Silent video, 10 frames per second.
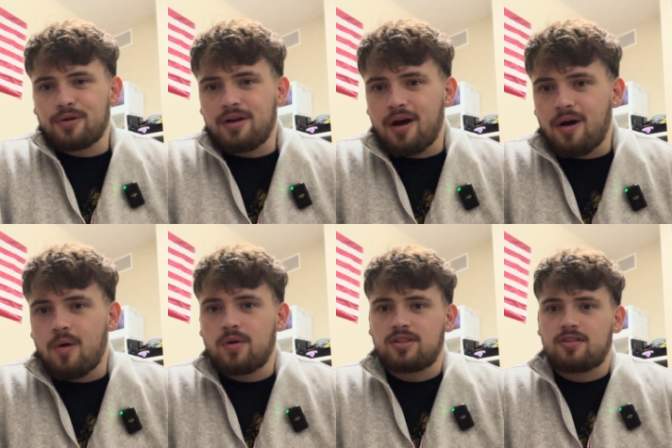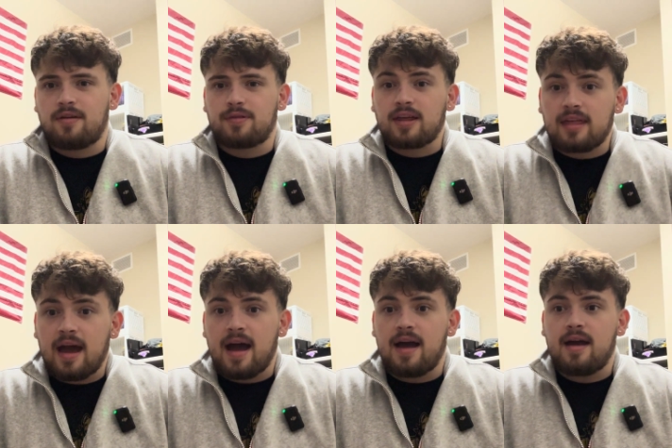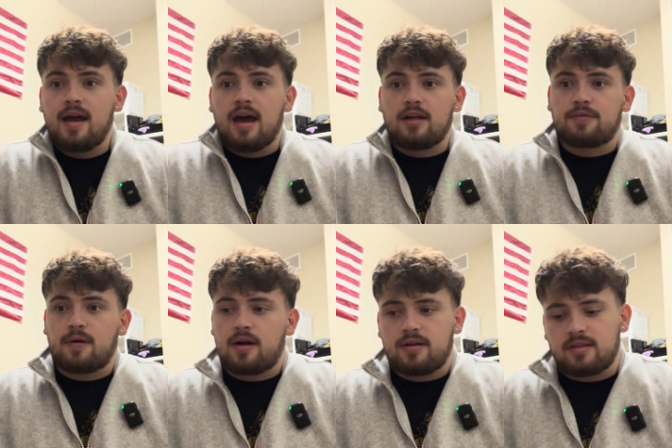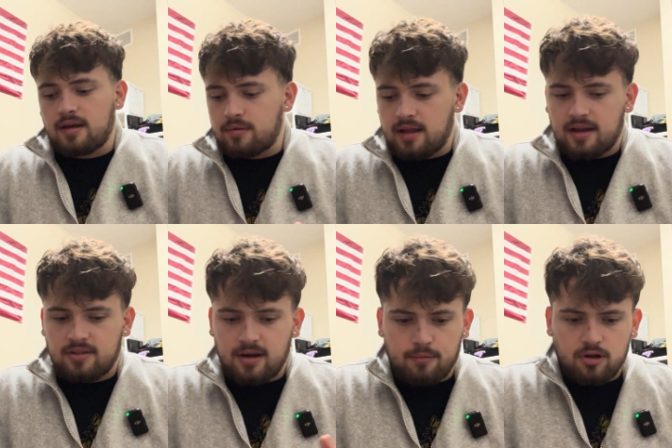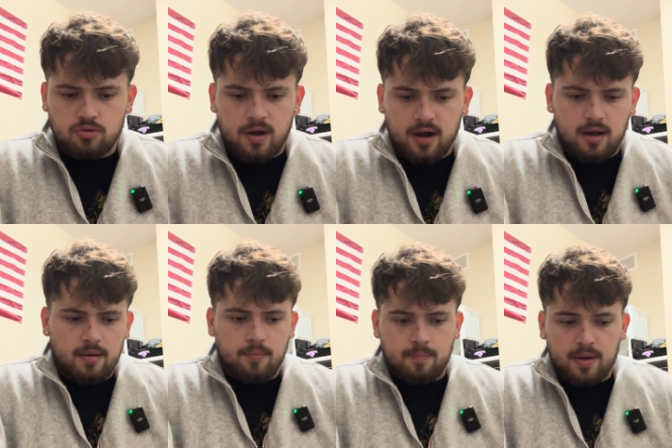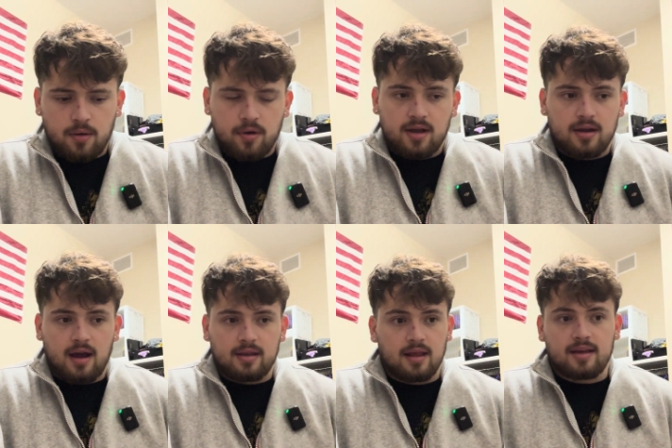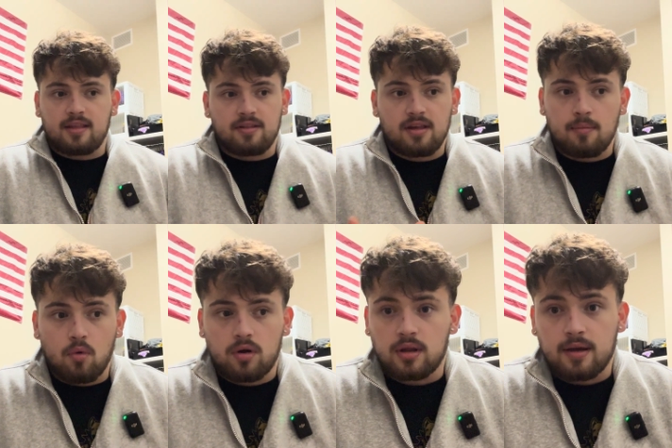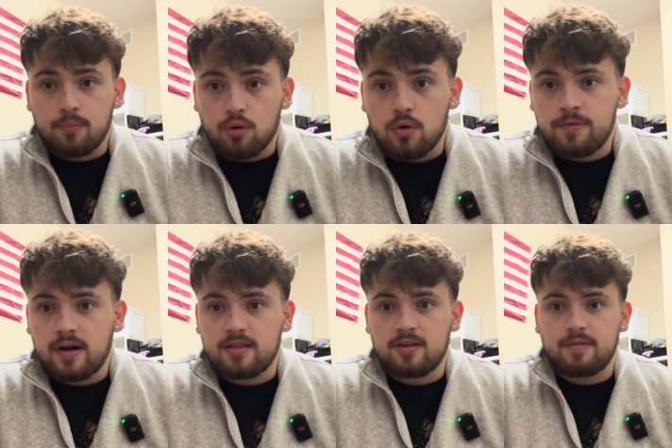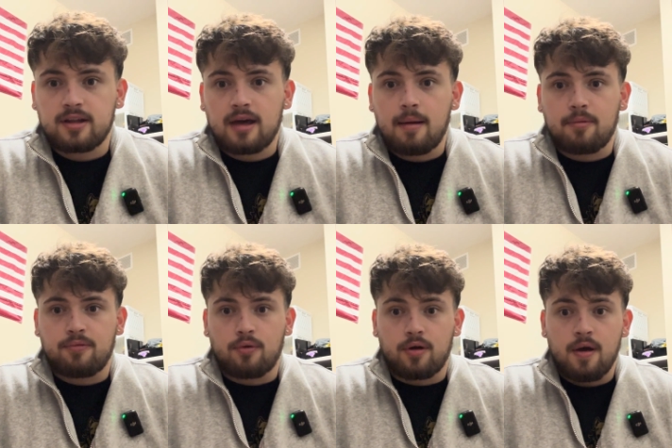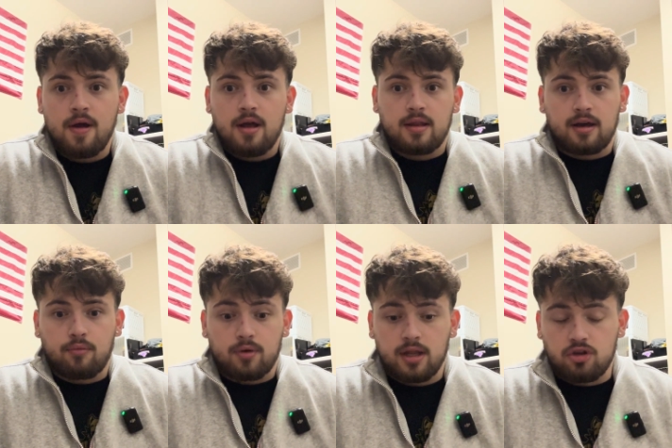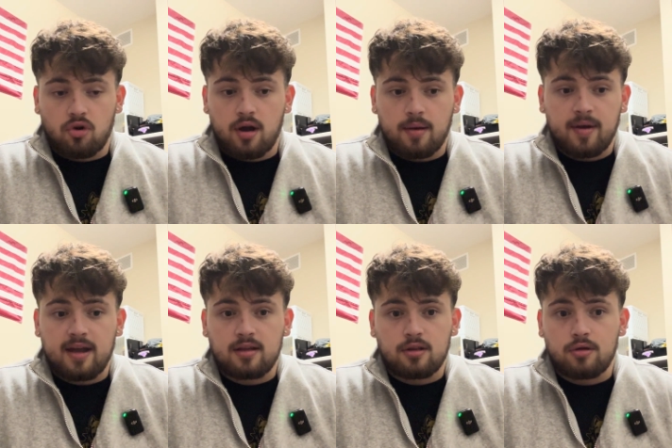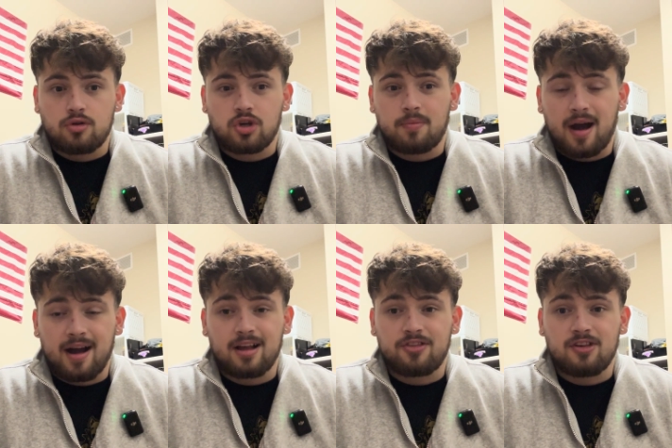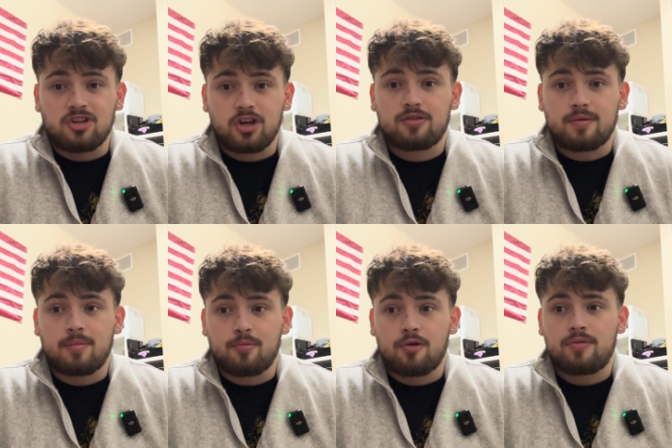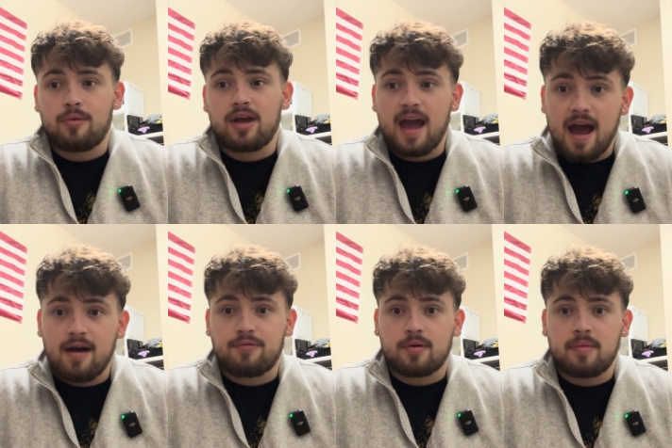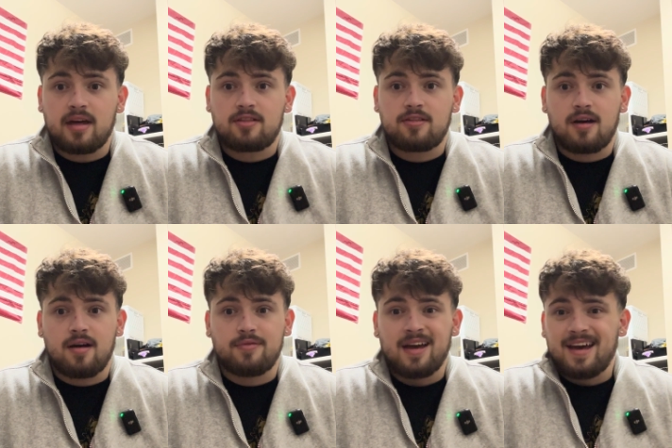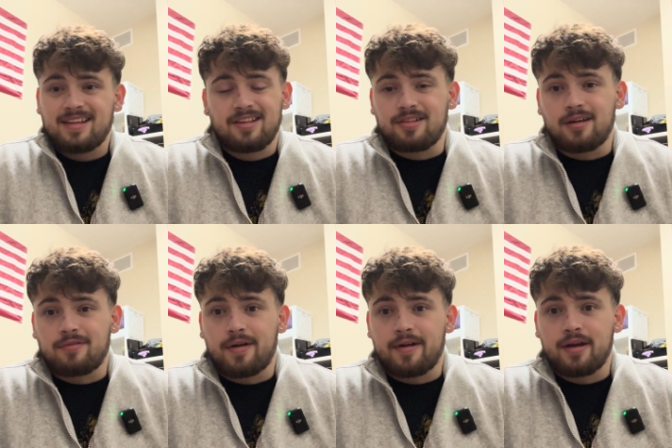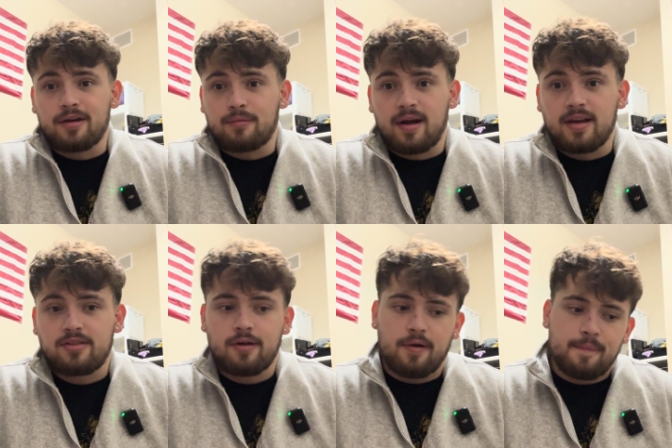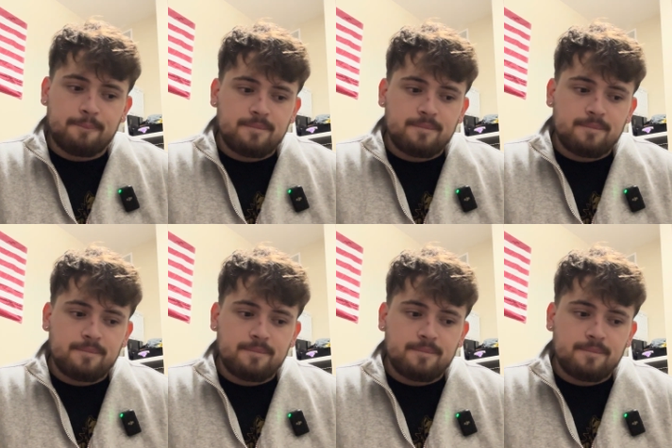know with stuff like that. As far as like I said, Rich Piana and Big Wicked, I'd like to see more like proof on stuff like that before like really drawing a bad conclusion. But honestly, just from the proof that we have from that stuff, it doesn't look very good, right? So